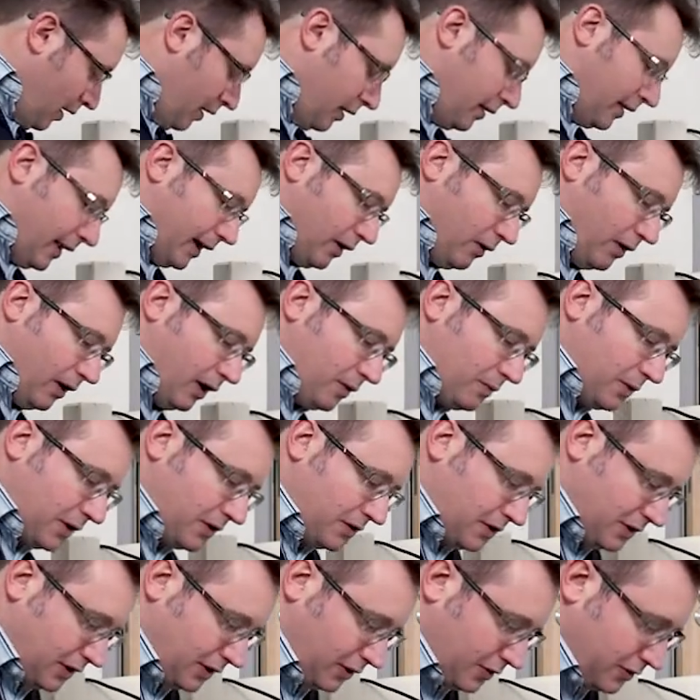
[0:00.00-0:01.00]
Now I'm going
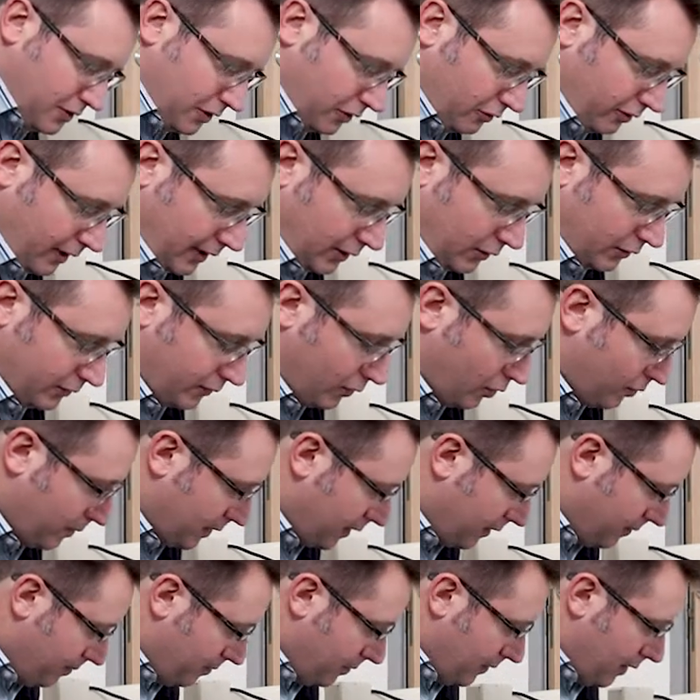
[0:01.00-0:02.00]
to use the
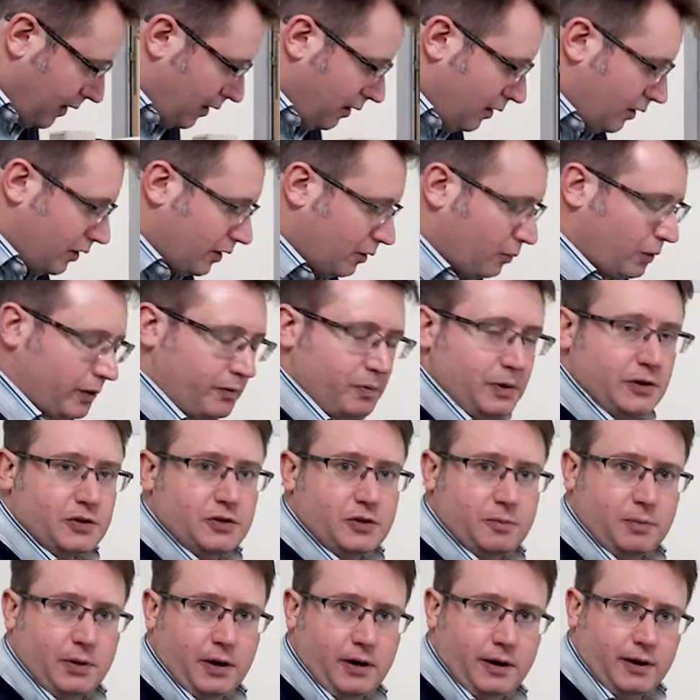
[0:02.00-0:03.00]
transformer that we've been
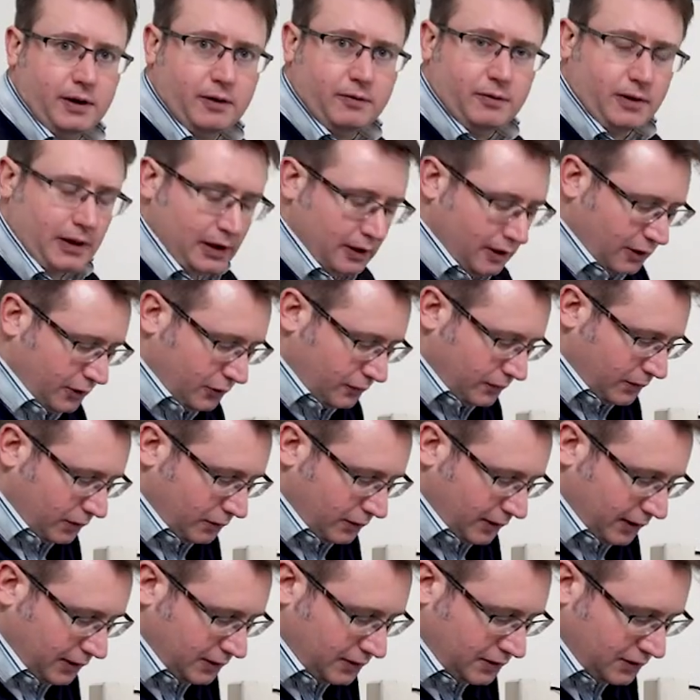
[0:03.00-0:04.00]
supplying for the last few
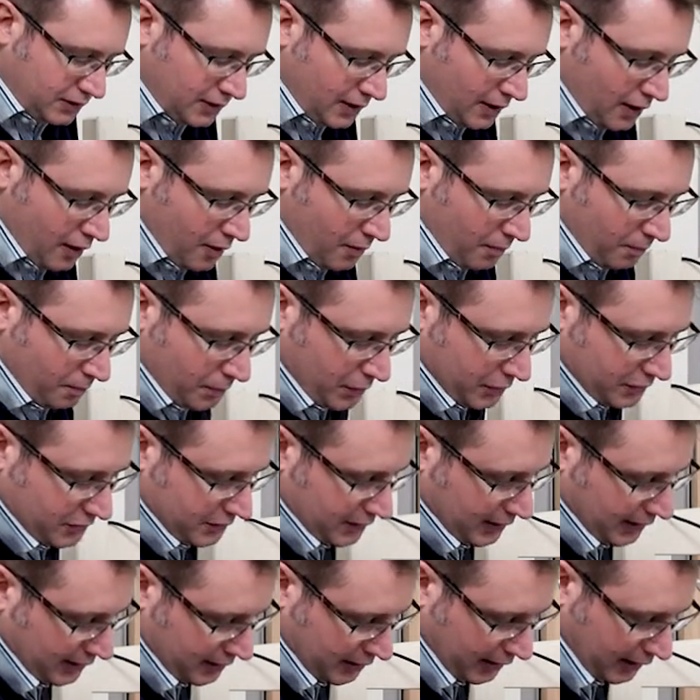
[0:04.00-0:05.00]
years, but
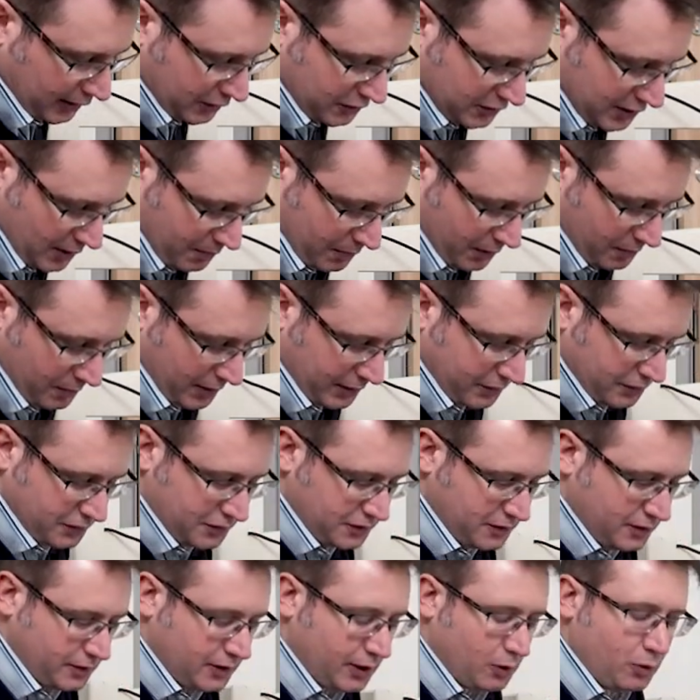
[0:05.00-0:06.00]
in the next couple of months
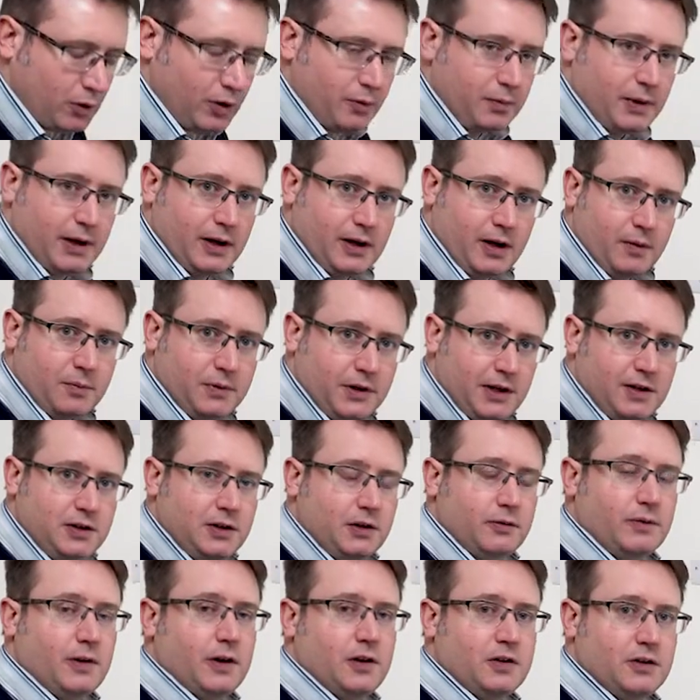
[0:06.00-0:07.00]
there will be an updated
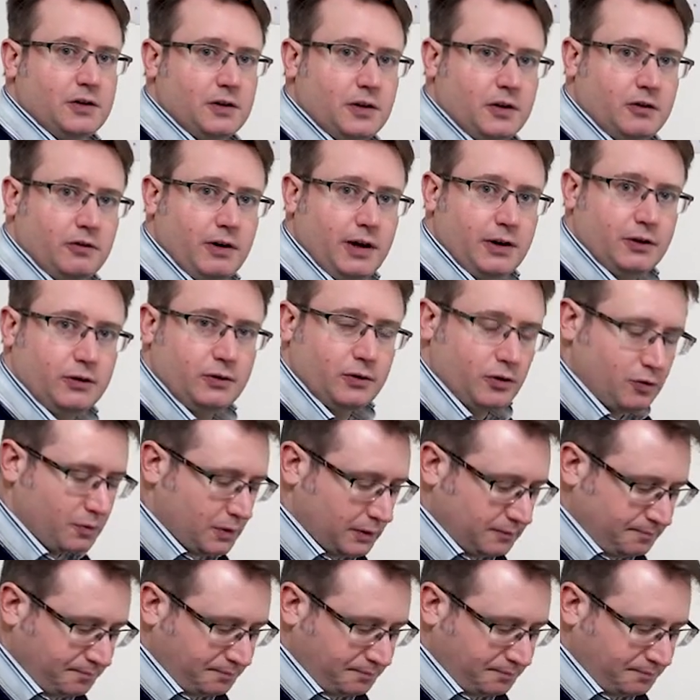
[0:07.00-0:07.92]
version of the transformer,